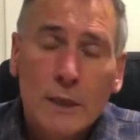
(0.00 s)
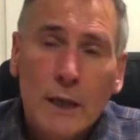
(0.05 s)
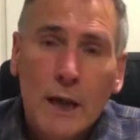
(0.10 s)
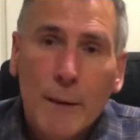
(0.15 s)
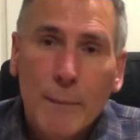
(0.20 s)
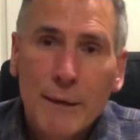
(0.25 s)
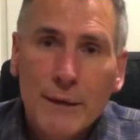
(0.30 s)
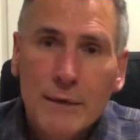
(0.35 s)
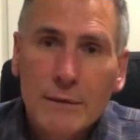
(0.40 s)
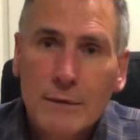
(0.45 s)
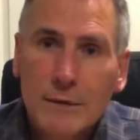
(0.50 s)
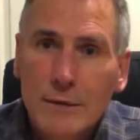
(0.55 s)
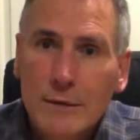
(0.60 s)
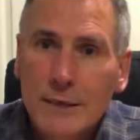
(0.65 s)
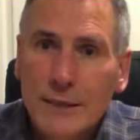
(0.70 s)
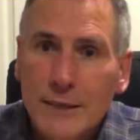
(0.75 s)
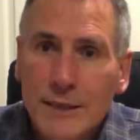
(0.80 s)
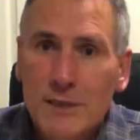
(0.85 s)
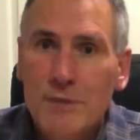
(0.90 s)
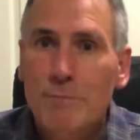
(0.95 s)
I mean,
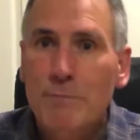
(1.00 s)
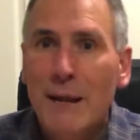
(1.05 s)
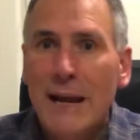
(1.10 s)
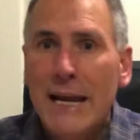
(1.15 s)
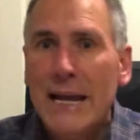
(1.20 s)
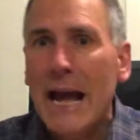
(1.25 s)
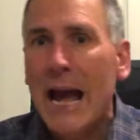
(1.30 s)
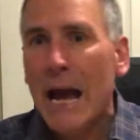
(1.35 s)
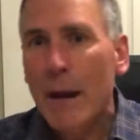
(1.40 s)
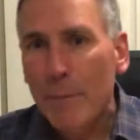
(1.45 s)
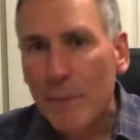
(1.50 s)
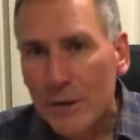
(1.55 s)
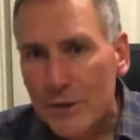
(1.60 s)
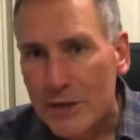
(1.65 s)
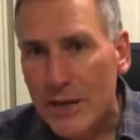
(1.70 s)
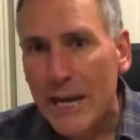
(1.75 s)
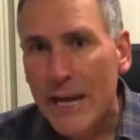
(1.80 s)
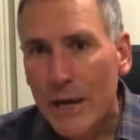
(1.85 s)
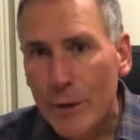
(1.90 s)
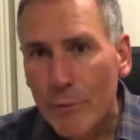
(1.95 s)
it doesn't matter how much
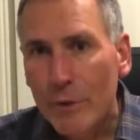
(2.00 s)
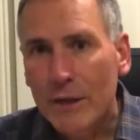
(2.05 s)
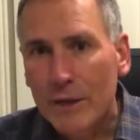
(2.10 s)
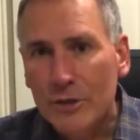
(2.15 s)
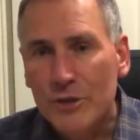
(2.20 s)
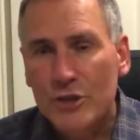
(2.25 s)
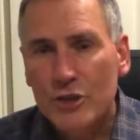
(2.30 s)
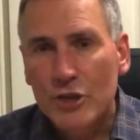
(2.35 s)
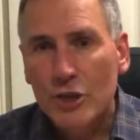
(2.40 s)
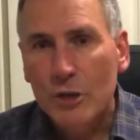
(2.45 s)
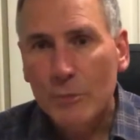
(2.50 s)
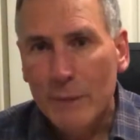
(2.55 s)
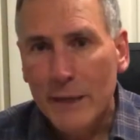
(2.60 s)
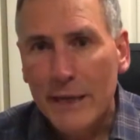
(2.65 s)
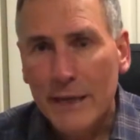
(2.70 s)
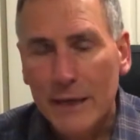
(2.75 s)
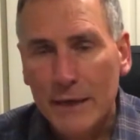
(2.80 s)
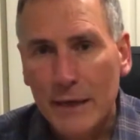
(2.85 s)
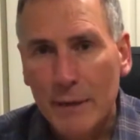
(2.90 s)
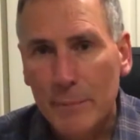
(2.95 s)
air we consume
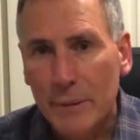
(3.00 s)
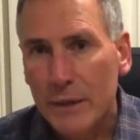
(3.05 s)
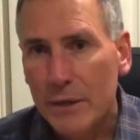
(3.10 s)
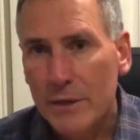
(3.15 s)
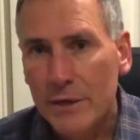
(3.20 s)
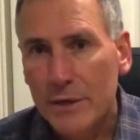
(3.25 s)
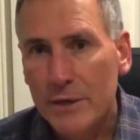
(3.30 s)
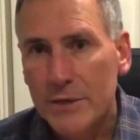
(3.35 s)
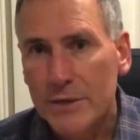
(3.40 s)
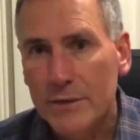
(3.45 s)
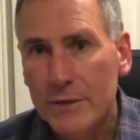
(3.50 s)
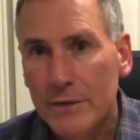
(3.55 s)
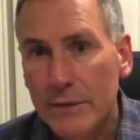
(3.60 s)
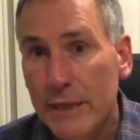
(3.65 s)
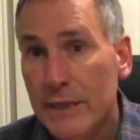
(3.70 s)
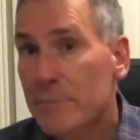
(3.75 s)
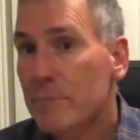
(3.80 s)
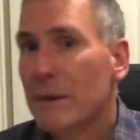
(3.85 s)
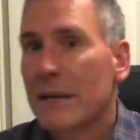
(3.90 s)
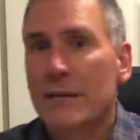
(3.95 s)
here because
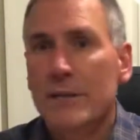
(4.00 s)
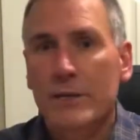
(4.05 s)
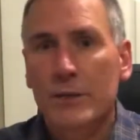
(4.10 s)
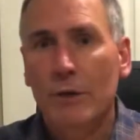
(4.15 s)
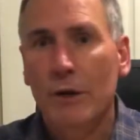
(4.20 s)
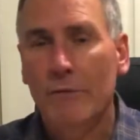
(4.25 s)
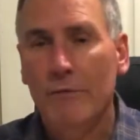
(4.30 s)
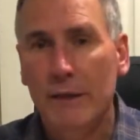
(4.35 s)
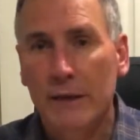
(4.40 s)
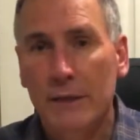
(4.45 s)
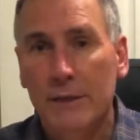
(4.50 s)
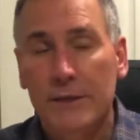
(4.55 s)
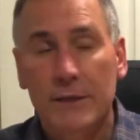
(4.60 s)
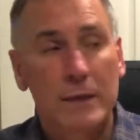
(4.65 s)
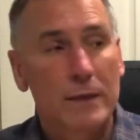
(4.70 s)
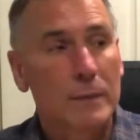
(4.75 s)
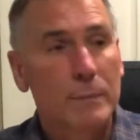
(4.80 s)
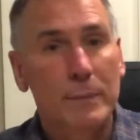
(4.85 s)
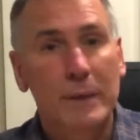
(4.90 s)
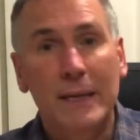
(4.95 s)
there's plenty of it.
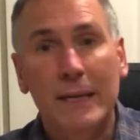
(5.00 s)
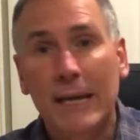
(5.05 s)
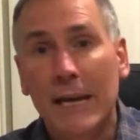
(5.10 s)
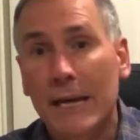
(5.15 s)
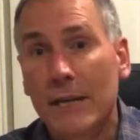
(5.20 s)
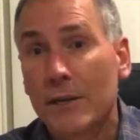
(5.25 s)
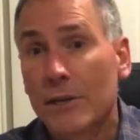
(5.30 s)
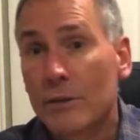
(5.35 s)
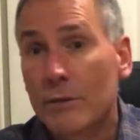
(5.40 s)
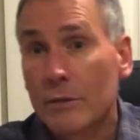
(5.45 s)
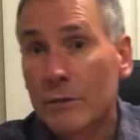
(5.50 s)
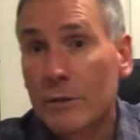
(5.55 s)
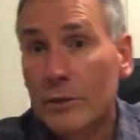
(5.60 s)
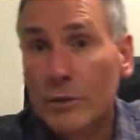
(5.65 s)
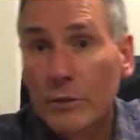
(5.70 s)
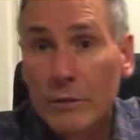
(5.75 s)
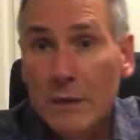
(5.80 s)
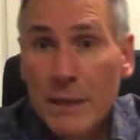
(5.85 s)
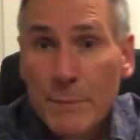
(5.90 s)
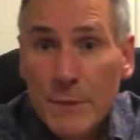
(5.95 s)
But again, you're
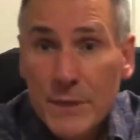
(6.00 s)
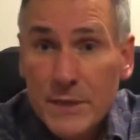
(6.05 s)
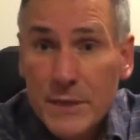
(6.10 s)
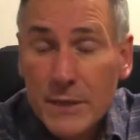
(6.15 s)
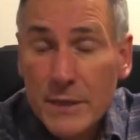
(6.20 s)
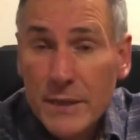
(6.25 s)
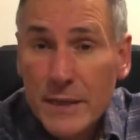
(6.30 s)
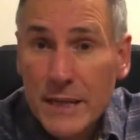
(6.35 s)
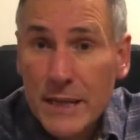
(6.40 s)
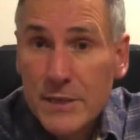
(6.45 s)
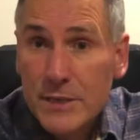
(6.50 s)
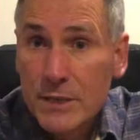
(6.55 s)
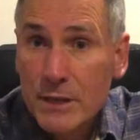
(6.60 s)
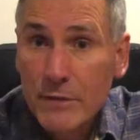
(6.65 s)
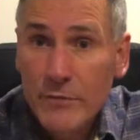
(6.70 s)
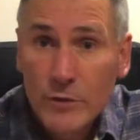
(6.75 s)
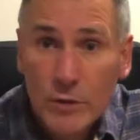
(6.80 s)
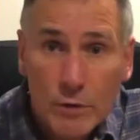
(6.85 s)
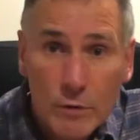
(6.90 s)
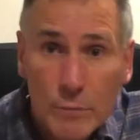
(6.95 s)
limited to this. So
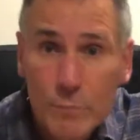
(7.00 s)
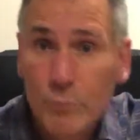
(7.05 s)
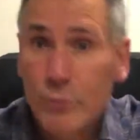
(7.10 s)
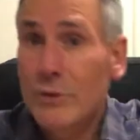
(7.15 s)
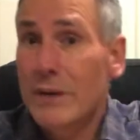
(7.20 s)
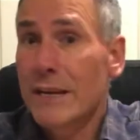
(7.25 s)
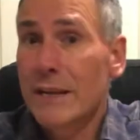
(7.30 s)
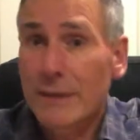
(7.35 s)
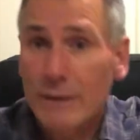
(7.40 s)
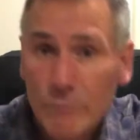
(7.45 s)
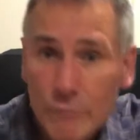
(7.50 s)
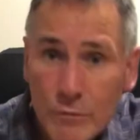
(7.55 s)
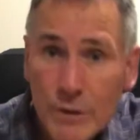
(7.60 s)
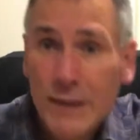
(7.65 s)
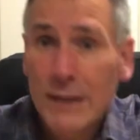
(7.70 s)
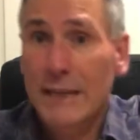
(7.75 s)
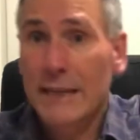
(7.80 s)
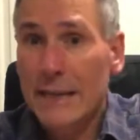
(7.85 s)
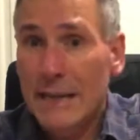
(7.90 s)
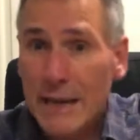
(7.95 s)
if you're breathing
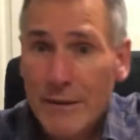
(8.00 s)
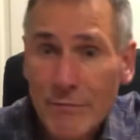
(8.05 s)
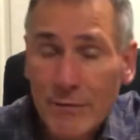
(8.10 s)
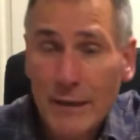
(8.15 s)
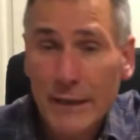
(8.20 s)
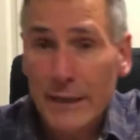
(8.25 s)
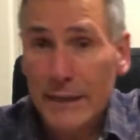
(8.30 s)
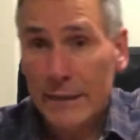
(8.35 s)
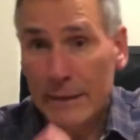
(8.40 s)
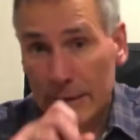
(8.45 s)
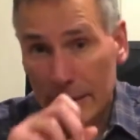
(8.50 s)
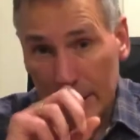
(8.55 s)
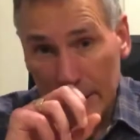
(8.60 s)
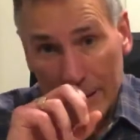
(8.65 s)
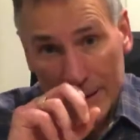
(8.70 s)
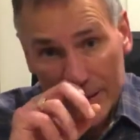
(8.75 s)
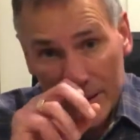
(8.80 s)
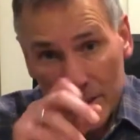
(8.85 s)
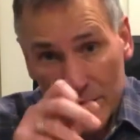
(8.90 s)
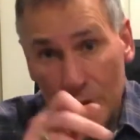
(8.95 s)
really heavily,
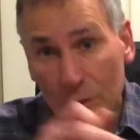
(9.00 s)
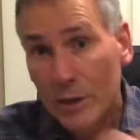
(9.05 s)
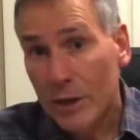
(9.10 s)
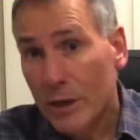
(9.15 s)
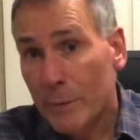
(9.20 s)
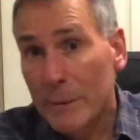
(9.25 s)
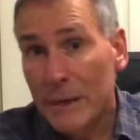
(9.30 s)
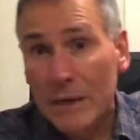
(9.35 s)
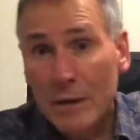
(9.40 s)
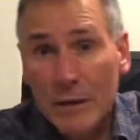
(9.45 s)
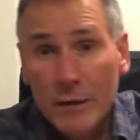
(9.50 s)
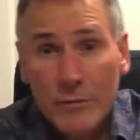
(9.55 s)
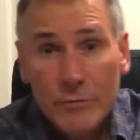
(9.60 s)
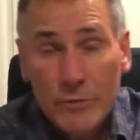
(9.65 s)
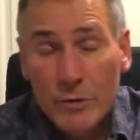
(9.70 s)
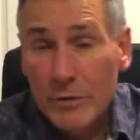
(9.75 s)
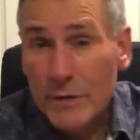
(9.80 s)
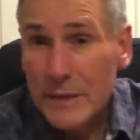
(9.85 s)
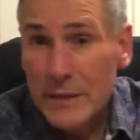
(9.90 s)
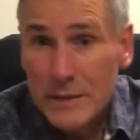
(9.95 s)
you're going to be going
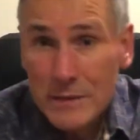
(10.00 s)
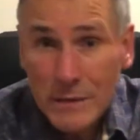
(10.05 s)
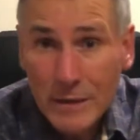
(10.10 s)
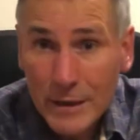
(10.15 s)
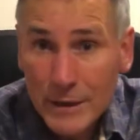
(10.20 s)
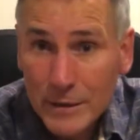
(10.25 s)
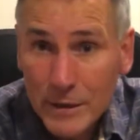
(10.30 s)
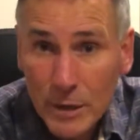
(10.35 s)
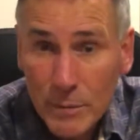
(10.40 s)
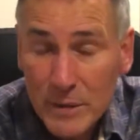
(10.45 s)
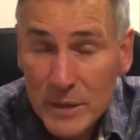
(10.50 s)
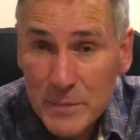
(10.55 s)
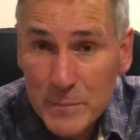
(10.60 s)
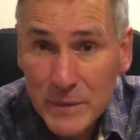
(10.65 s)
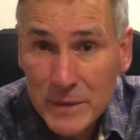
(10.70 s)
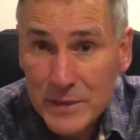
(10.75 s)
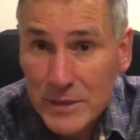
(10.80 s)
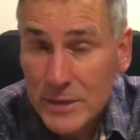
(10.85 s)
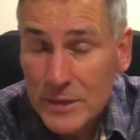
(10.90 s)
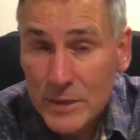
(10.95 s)
through this like nobody's
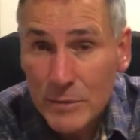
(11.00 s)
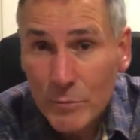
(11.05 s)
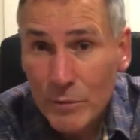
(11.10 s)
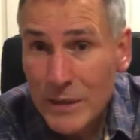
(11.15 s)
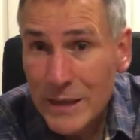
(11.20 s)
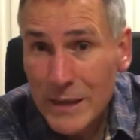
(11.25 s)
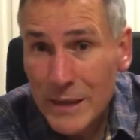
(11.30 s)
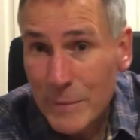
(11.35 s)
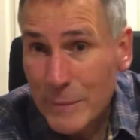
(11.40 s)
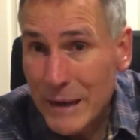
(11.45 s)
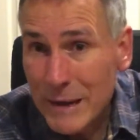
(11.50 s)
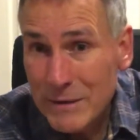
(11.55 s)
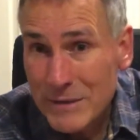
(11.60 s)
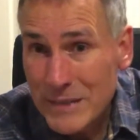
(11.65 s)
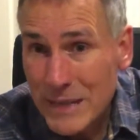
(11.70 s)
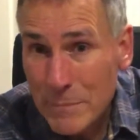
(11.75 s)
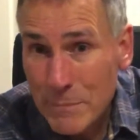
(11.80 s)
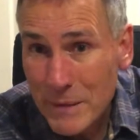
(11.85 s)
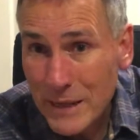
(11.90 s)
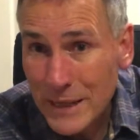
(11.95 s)
business, and within about
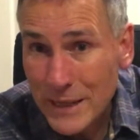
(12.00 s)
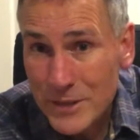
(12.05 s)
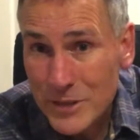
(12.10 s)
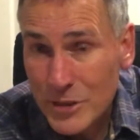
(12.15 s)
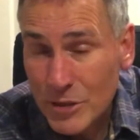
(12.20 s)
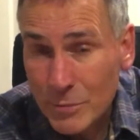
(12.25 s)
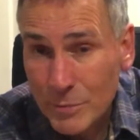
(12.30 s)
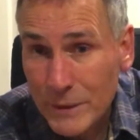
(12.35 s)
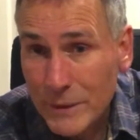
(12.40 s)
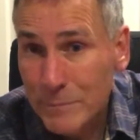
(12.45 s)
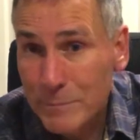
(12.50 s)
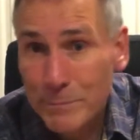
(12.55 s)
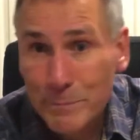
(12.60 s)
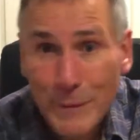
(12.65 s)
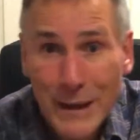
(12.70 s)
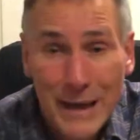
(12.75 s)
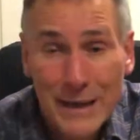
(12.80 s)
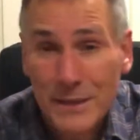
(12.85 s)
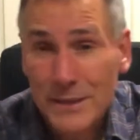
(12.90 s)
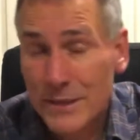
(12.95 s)
10 minutes you'll be
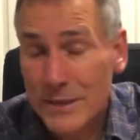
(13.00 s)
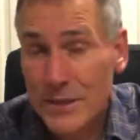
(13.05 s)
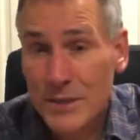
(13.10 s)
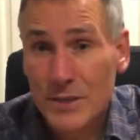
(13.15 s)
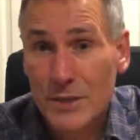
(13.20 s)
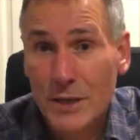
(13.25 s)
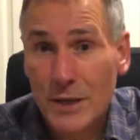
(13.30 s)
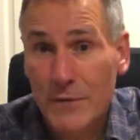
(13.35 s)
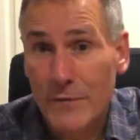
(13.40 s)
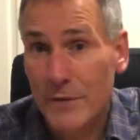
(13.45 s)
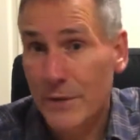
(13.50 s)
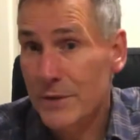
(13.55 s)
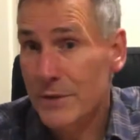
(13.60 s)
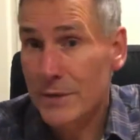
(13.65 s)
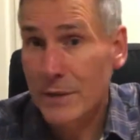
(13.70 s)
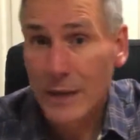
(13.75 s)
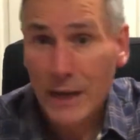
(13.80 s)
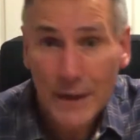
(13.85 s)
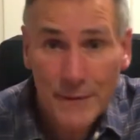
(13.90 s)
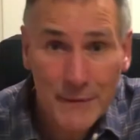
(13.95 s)
back to the
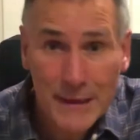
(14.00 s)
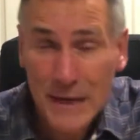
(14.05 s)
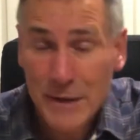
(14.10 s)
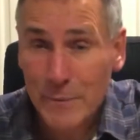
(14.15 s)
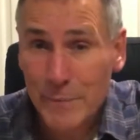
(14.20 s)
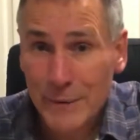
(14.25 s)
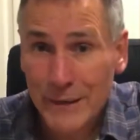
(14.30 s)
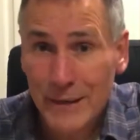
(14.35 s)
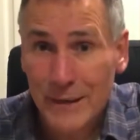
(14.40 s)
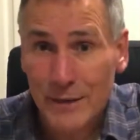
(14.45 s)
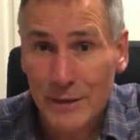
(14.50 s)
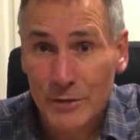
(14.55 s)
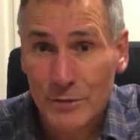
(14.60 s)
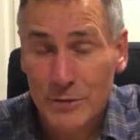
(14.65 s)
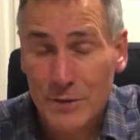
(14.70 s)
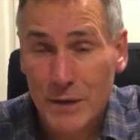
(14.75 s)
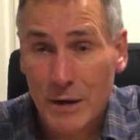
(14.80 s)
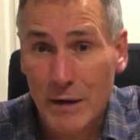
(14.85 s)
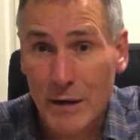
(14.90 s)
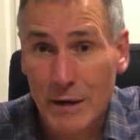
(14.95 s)
surface, and that'll be it, your
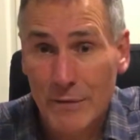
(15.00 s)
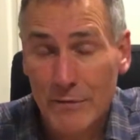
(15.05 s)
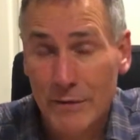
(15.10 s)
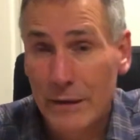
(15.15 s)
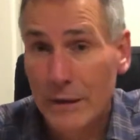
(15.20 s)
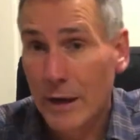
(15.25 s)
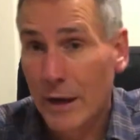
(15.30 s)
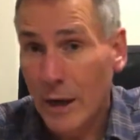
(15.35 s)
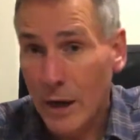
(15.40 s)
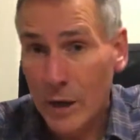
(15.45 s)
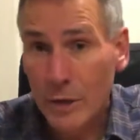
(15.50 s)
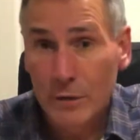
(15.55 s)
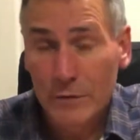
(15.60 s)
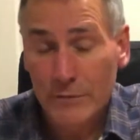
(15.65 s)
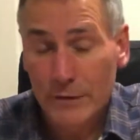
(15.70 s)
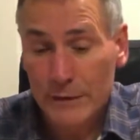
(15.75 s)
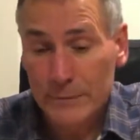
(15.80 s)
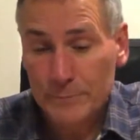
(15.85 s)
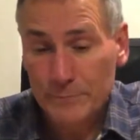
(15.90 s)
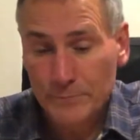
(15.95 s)
dive
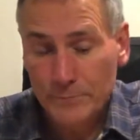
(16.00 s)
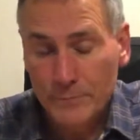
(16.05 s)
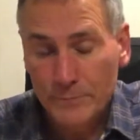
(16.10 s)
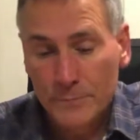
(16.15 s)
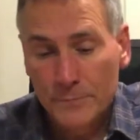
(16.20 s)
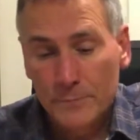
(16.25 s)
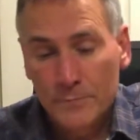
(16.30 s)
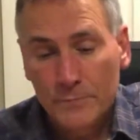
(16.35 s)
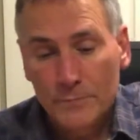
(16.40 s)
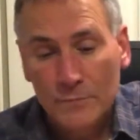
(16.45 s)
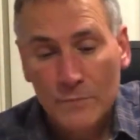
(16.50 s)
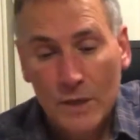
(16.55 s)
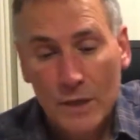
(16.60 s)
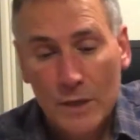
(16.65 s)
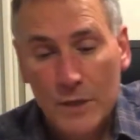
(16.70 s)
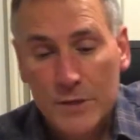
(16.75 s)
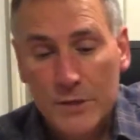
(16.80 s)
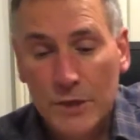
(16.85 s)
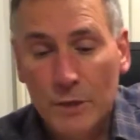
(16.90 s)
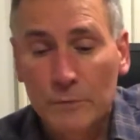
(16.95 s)
over.
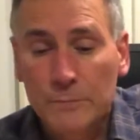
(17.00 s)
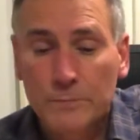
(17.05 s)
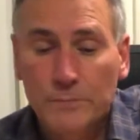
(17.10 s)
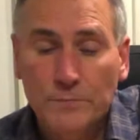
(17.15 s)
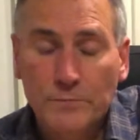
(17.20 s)
So